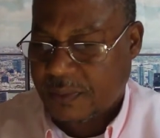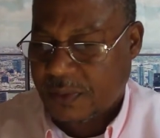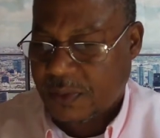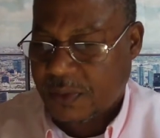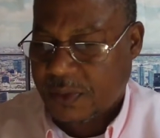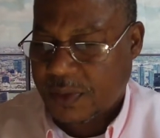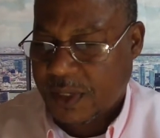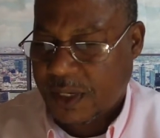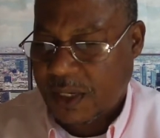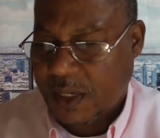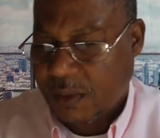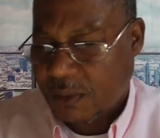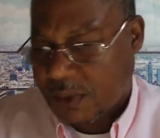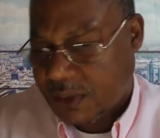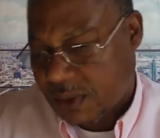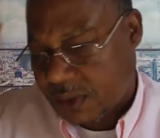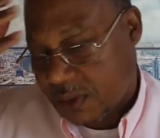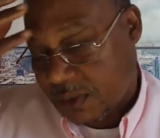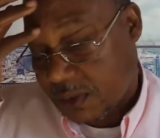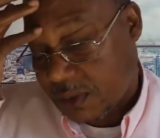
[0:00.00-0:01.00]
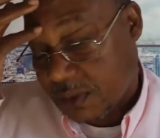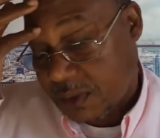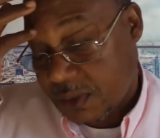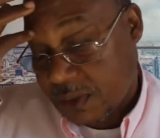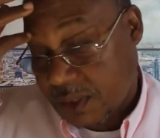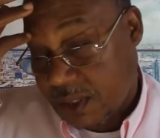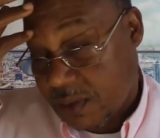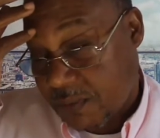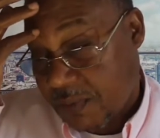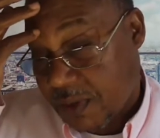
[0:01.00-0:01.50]
Okay, he was
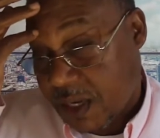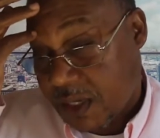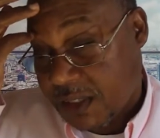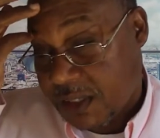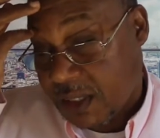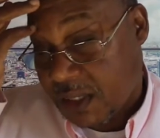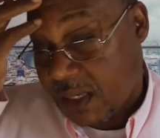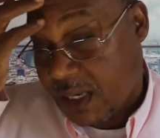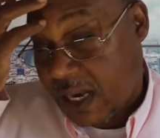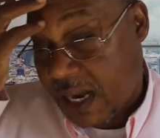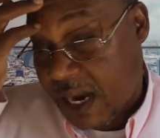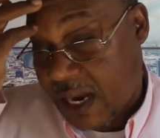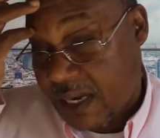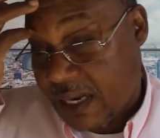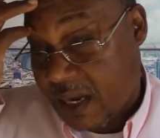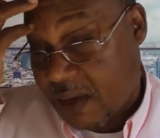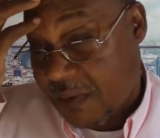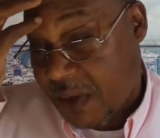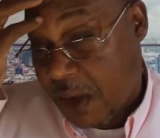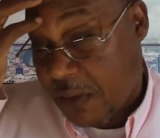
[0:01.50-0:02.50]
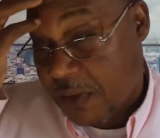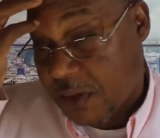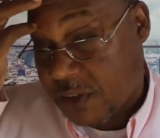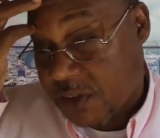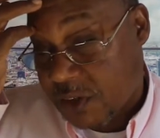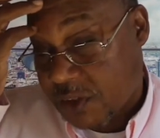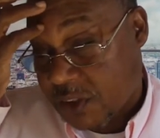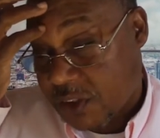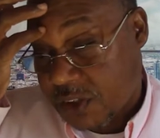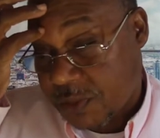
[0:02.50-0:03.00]
giving us a little idea of how the
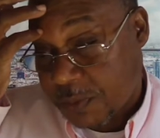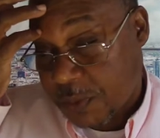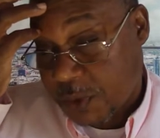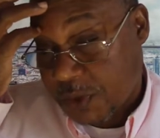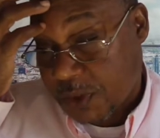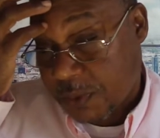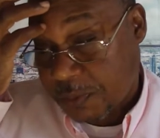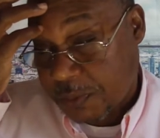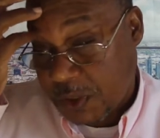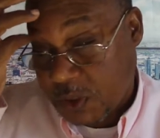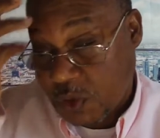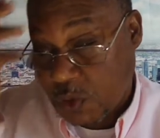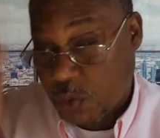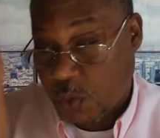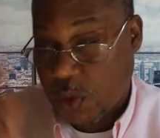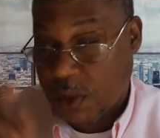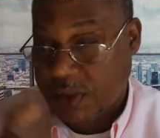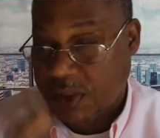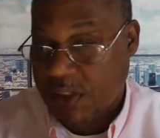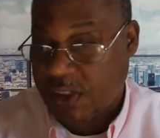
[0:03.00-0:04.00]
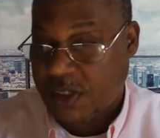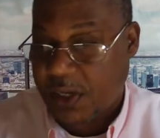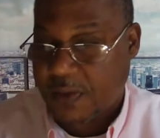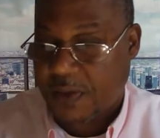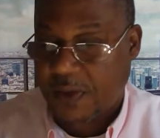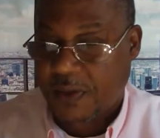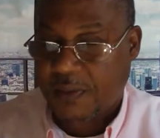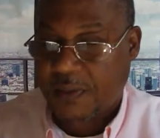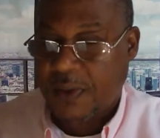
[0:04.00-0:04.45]
church is supposed to be towards each other.